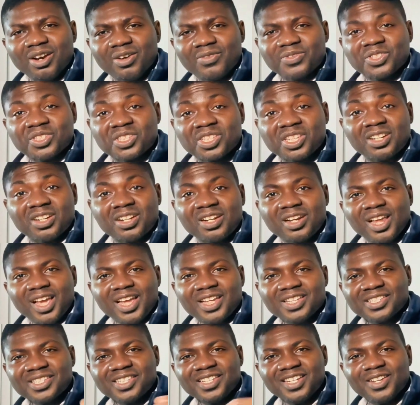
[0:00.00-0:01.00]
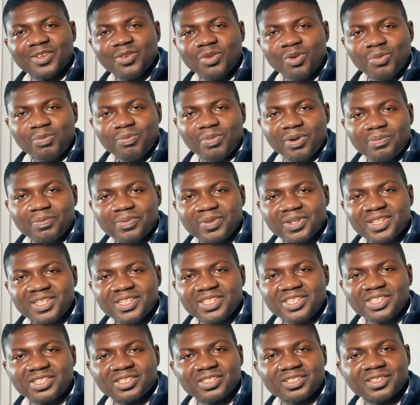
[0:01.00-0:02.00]
of sterilizing a whole
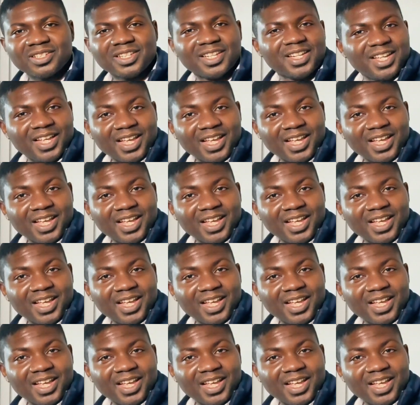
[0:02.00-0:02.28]
population,